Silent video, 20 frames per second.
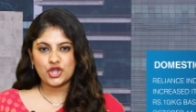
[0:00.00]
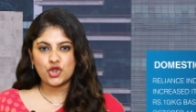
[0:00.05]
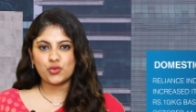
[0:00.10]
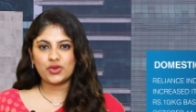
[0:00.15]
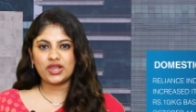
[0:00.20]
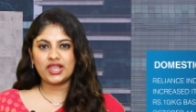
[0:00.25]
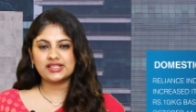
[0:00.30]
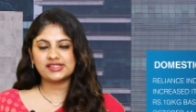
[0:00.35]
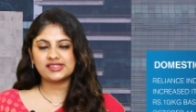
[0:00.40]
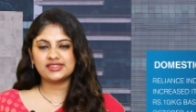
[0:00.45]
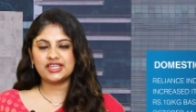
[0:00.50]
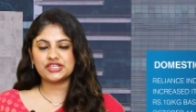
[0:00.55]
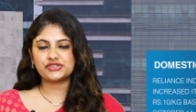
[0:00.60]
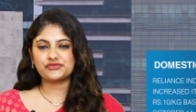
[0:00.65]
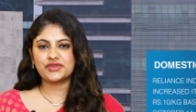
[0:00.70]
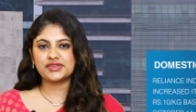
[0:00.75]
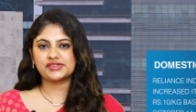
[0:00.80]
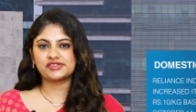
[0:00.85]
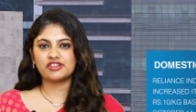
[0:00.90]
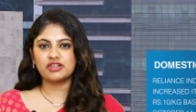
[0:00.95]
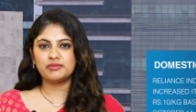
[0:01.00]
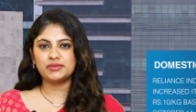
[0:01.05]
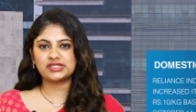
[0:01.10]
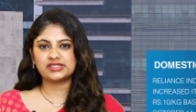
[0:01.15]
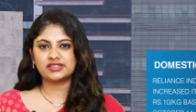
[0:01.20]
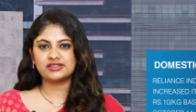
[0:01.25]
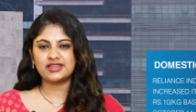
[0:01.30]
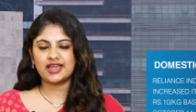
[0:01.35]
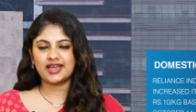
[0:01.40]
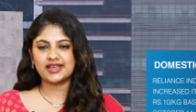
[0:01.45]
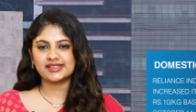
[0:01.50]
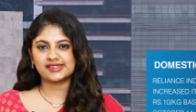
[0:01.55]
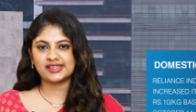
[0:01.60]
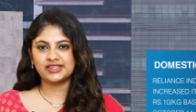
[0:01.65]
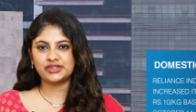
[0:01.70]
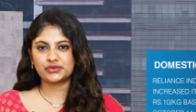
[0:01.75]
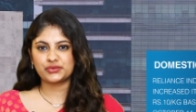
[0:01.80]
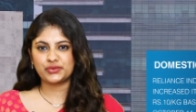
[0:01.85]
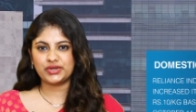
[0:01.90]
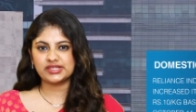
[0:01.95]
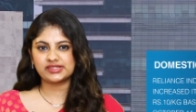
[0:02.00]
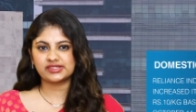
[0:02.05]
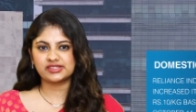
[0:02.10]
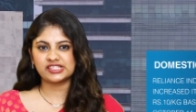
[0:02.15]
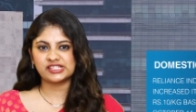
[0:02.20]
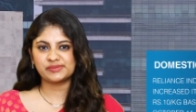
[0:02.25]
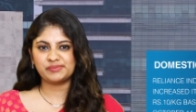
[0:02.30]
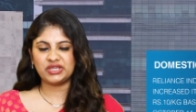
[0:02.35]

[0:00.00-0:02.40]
Reliance Industries Limited has increased its